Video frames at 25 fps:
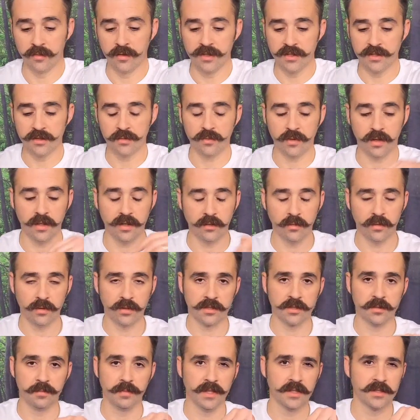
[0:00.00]
the reason why it
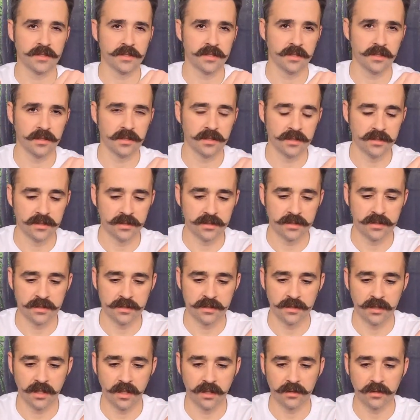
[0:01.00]
works best on
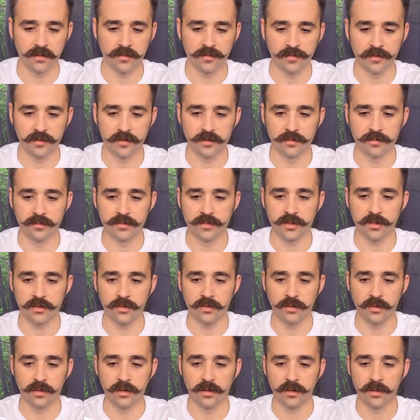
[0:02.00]
these Nilo Flumes
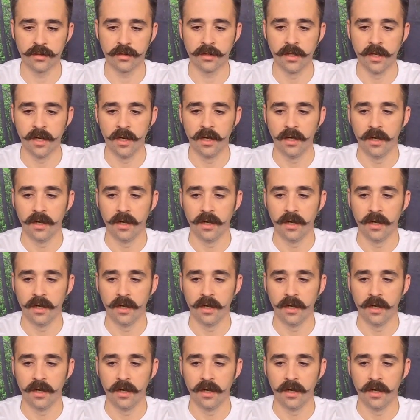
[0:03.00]
or